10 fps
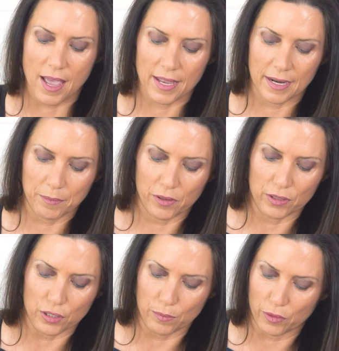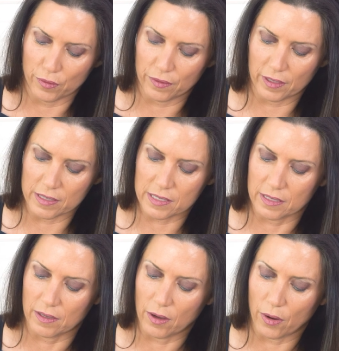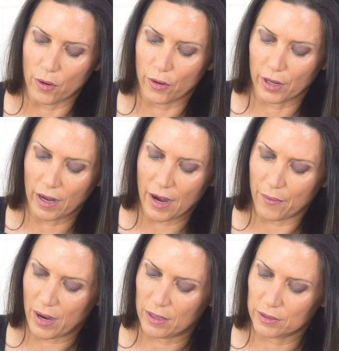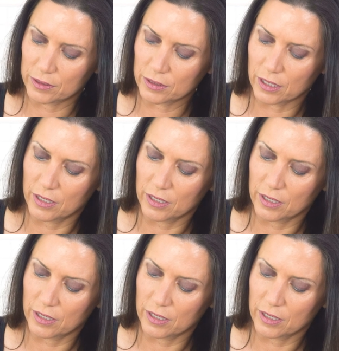and I'm going to move this oil around